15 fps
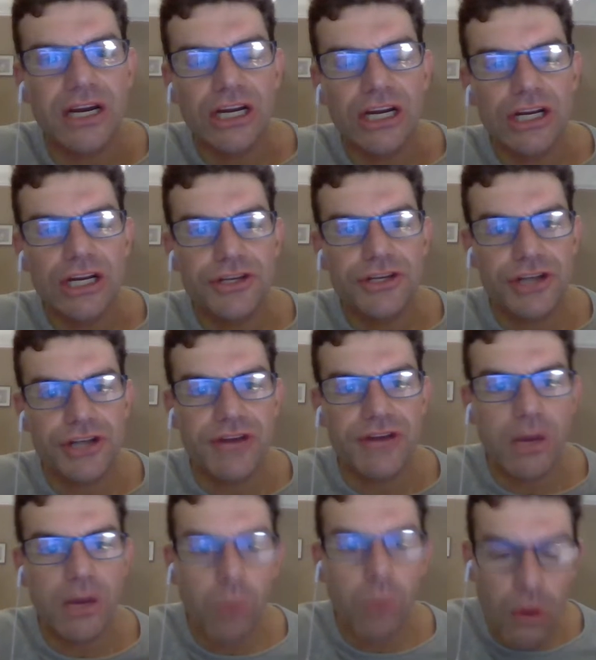junior
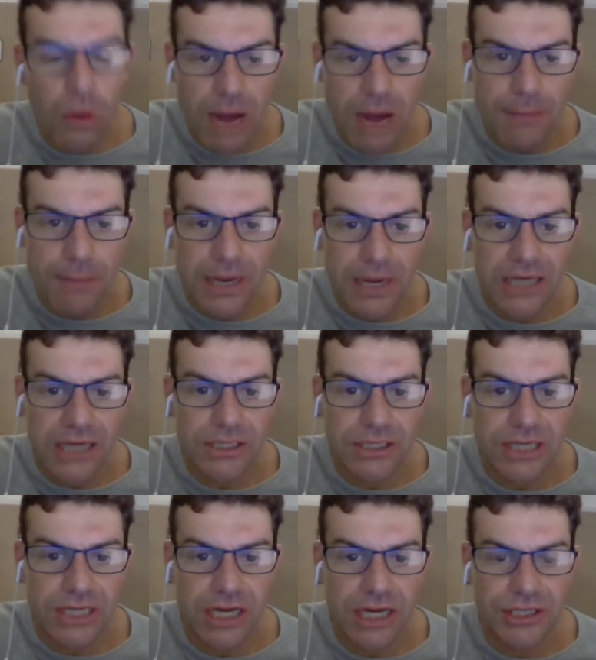warm-up at
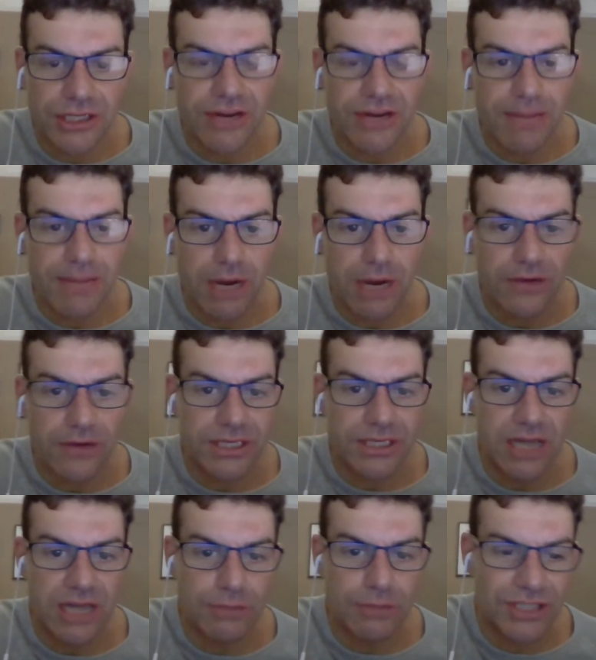junior parkrun
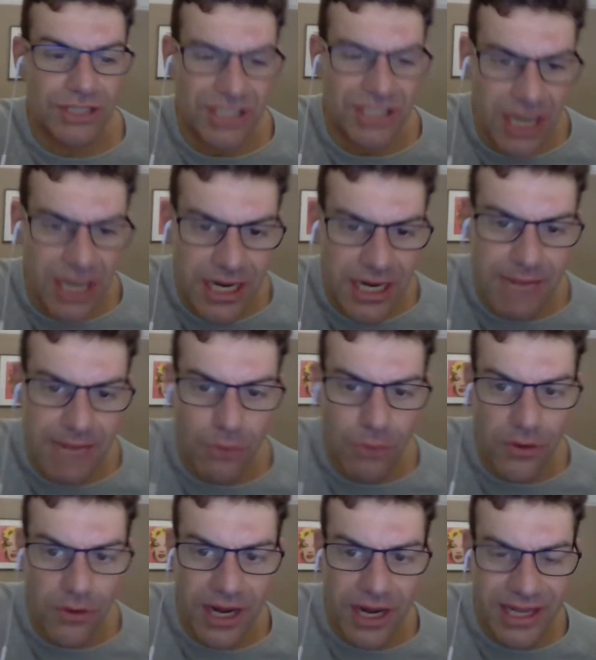time on Sunday
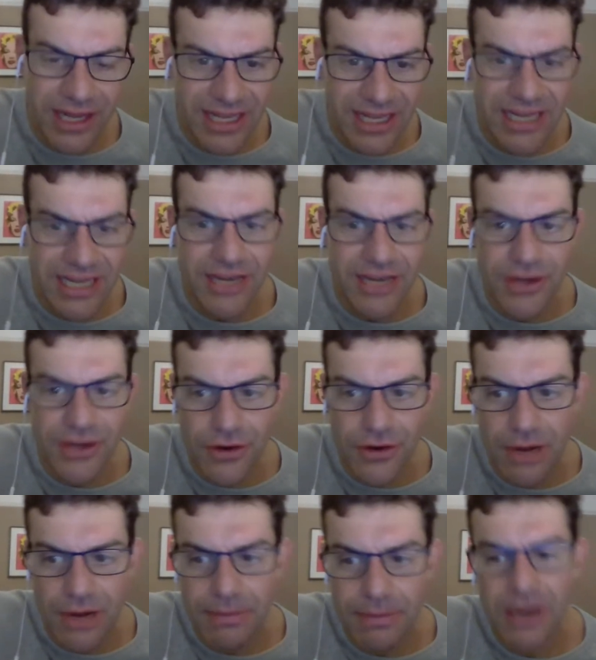morning, I think, in
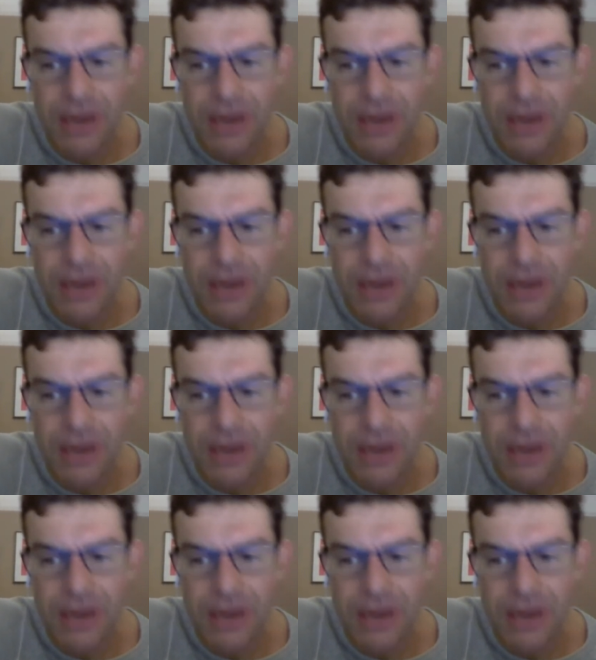Europe.